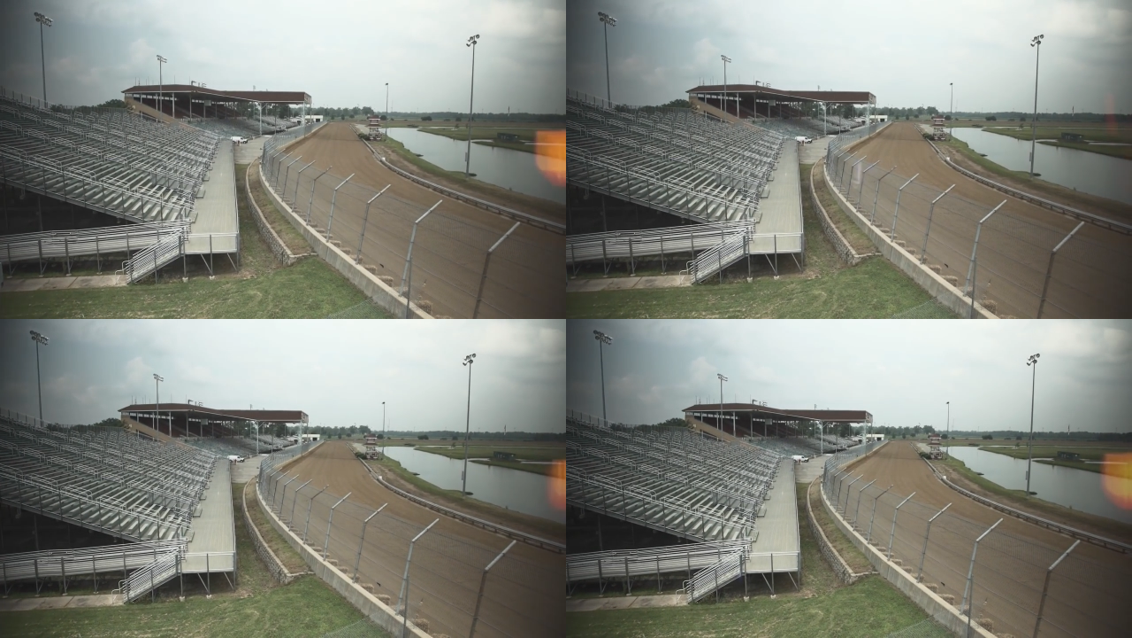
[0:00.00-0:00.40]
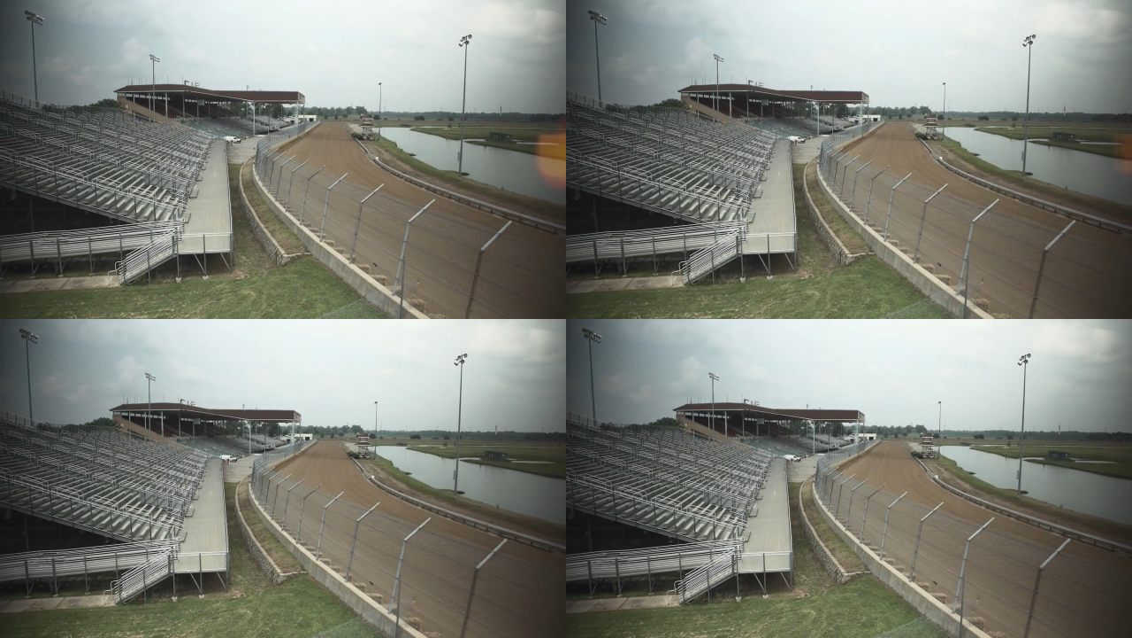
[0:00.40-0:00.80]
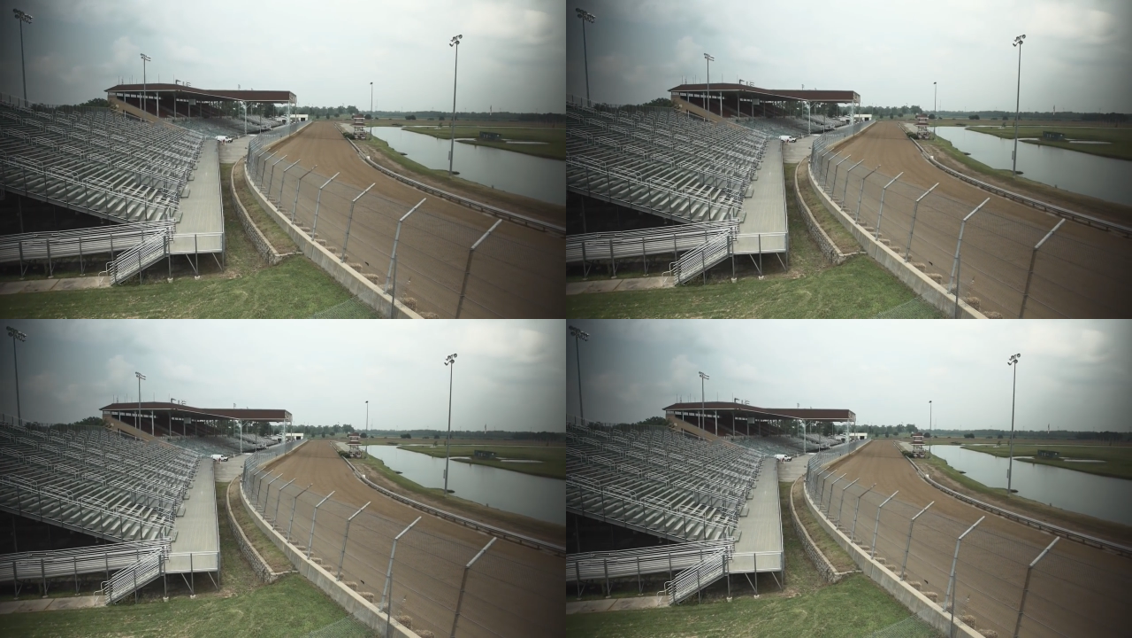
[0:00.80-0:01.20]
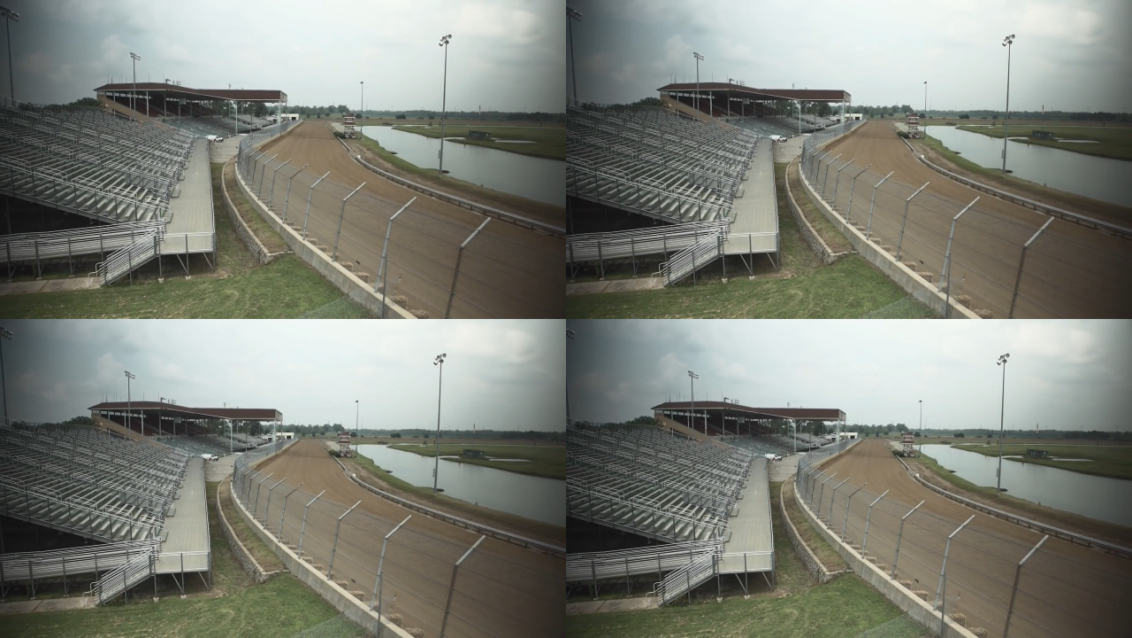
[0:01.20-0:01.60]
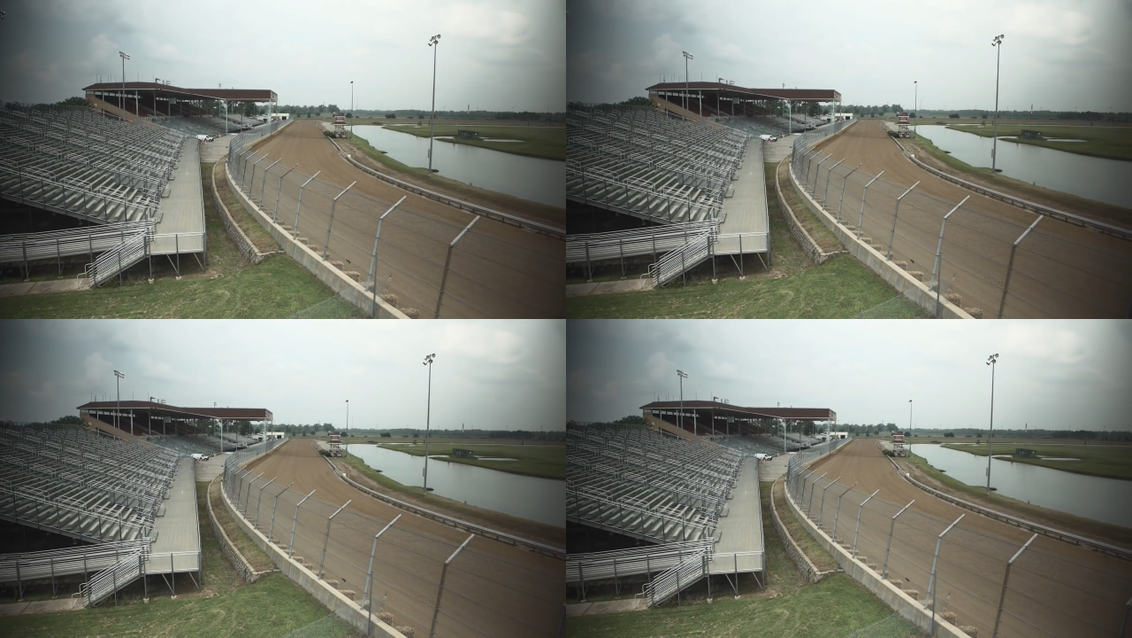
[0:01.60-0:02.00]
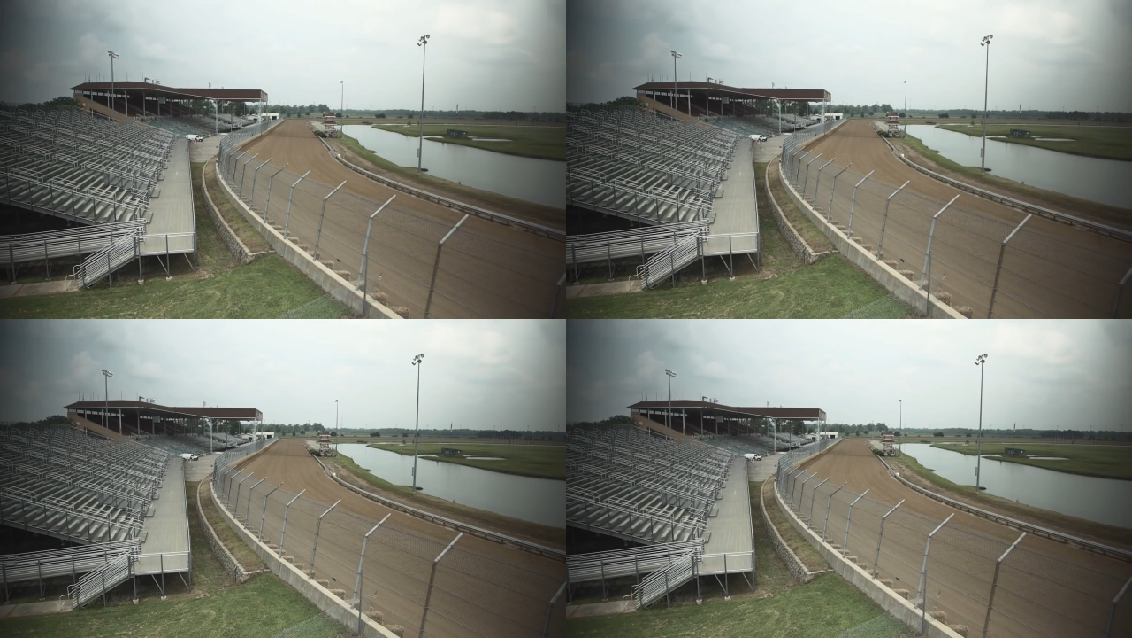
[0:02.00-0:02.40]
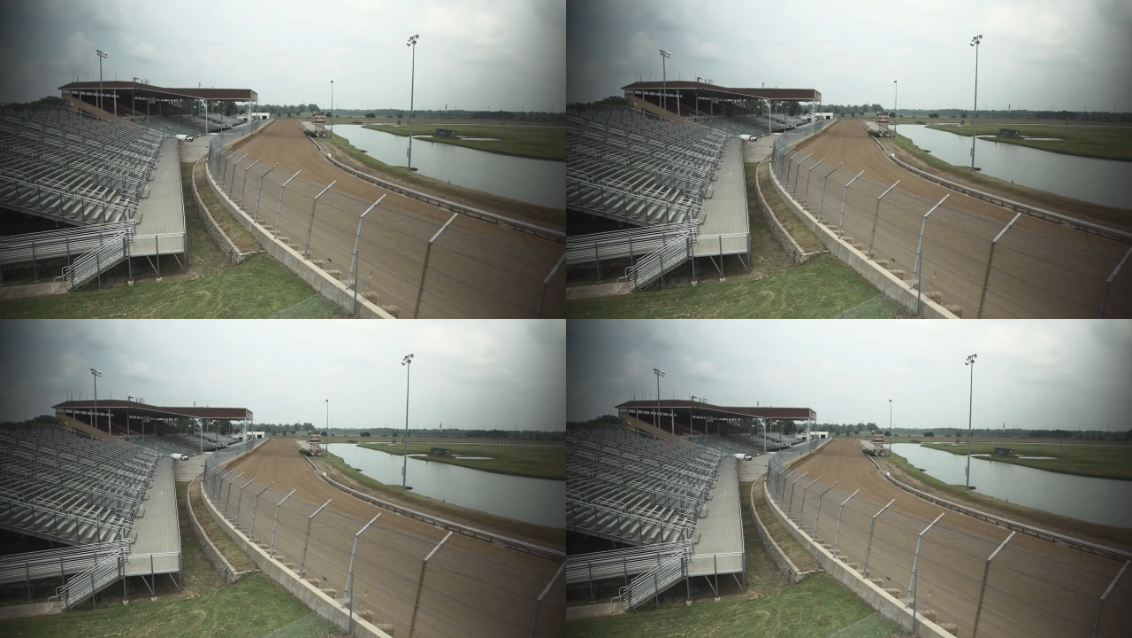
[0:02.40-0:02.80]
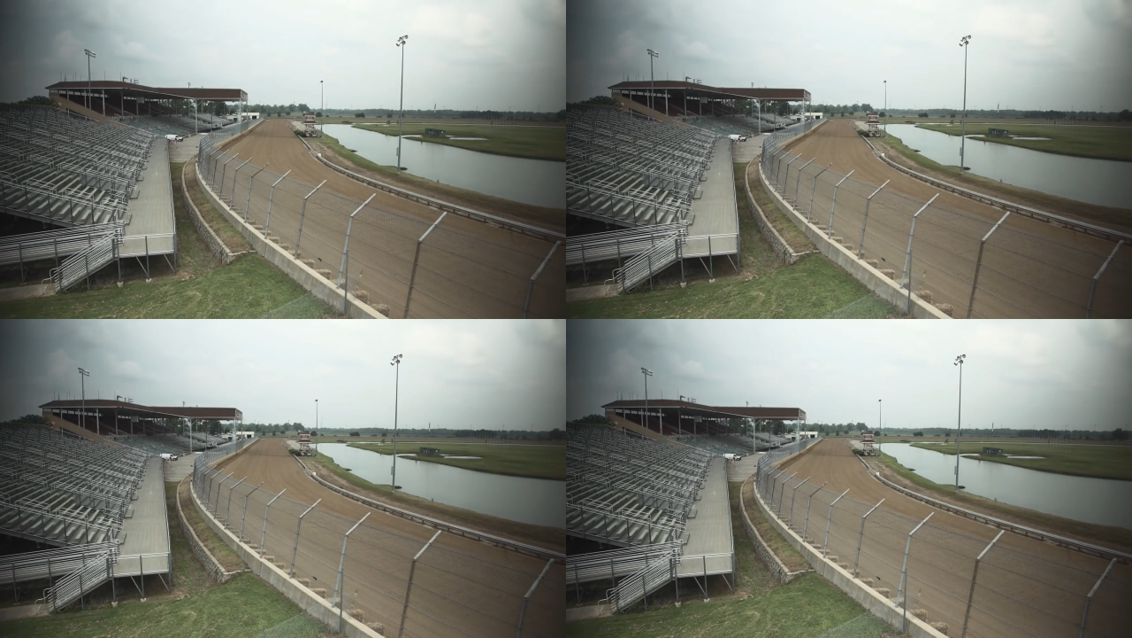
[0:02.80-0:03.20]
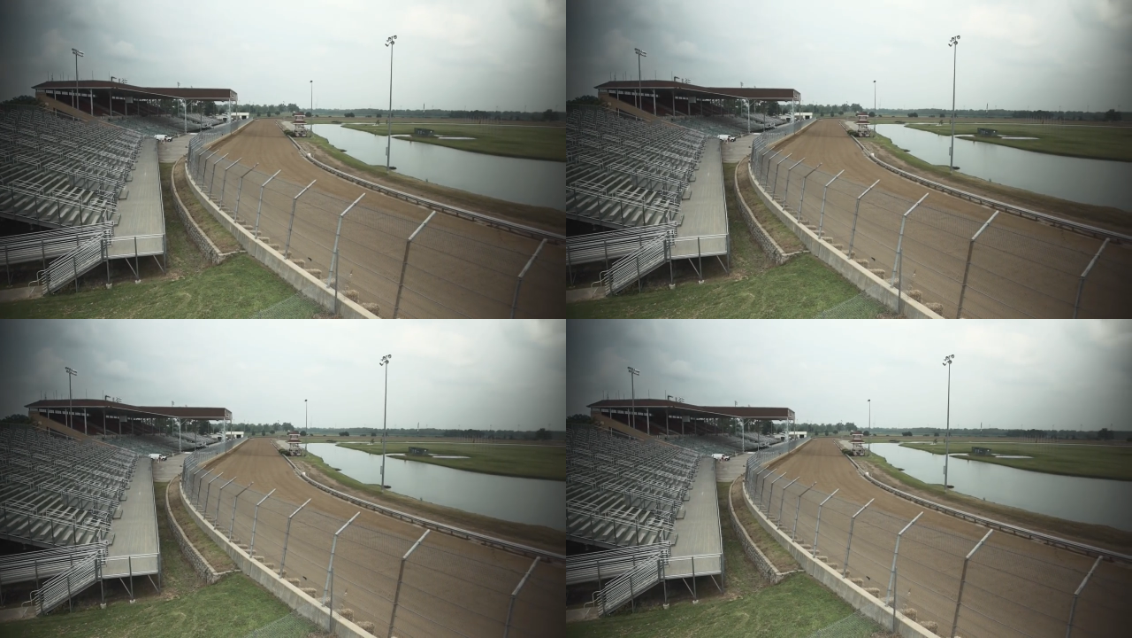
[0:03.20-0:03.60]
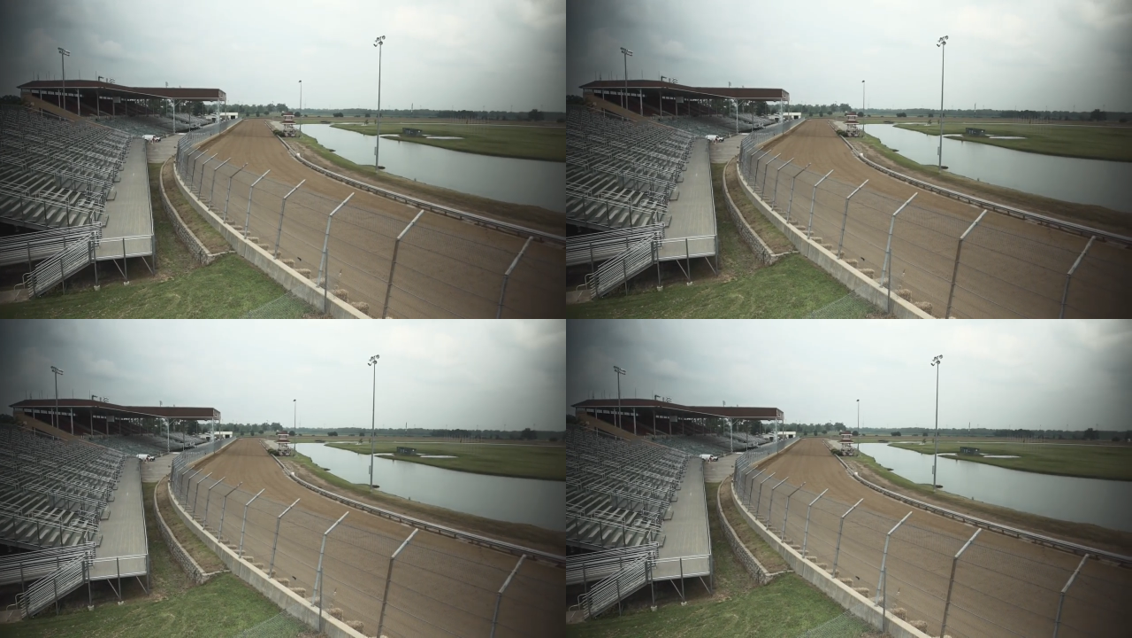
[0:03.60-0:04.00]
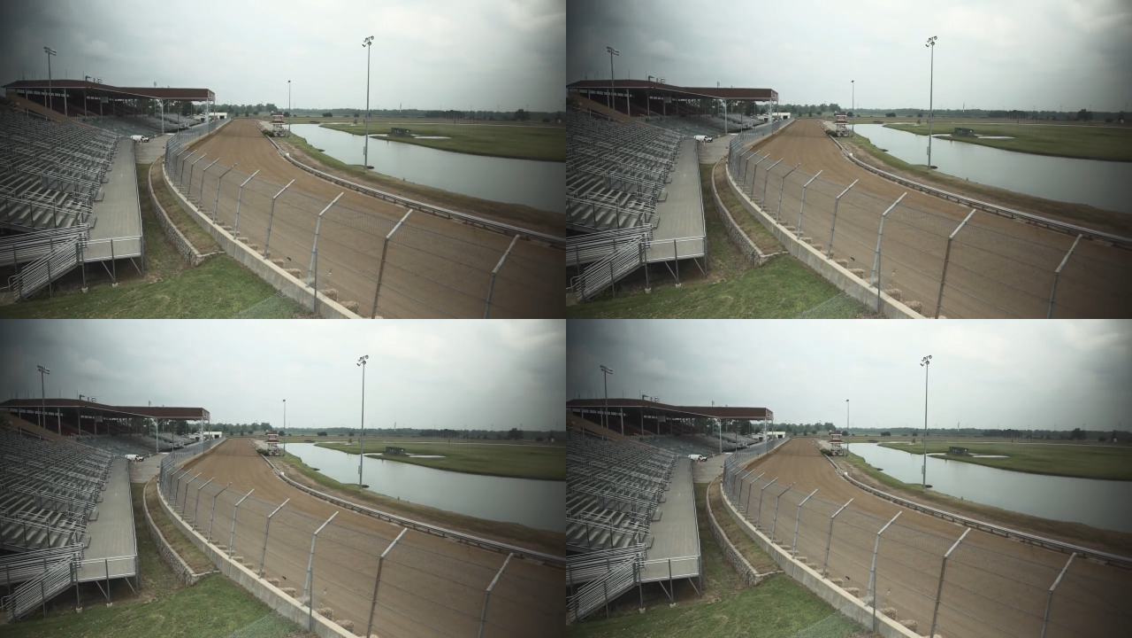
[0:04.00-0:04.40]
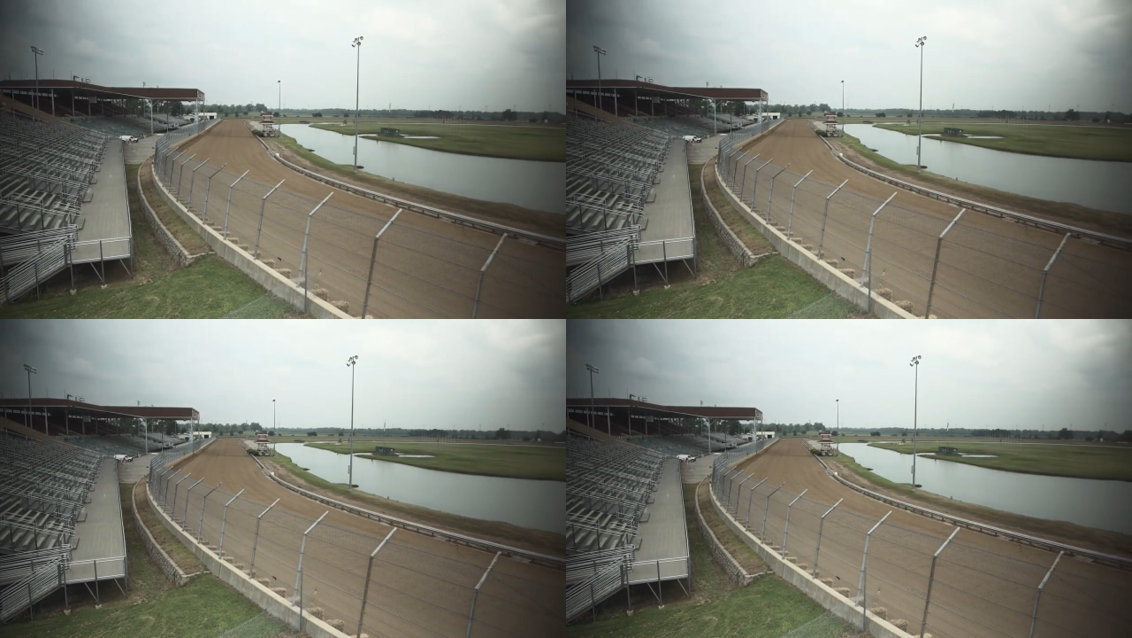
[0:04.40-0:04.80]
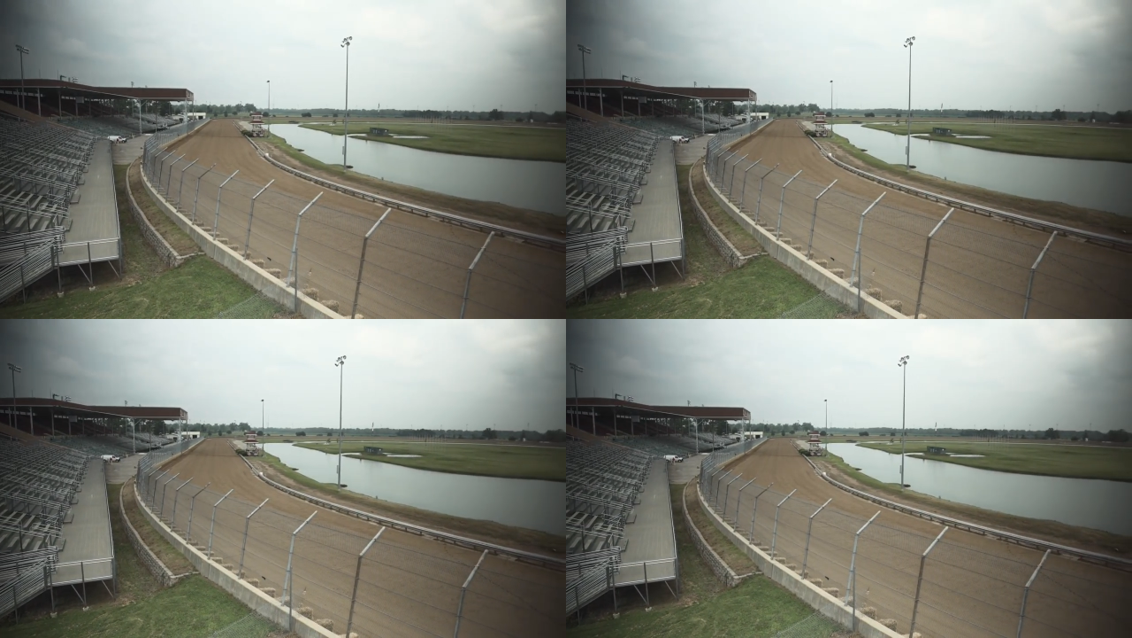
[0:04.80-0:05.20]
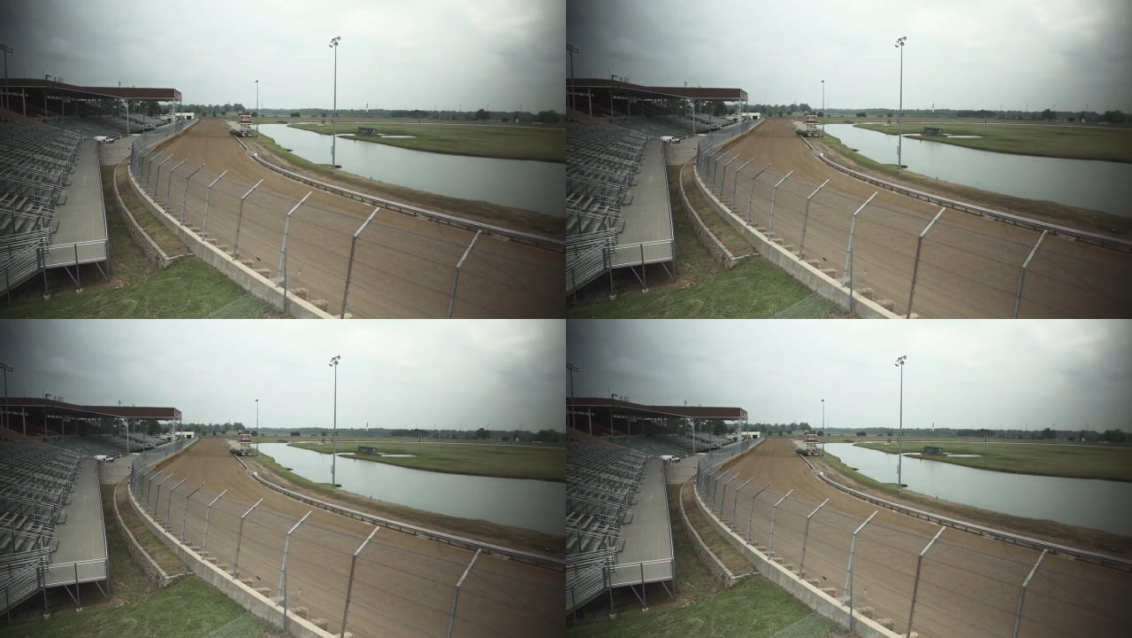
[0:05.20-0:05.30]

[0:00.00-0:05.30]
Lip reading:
Nobody's mouth can be seen.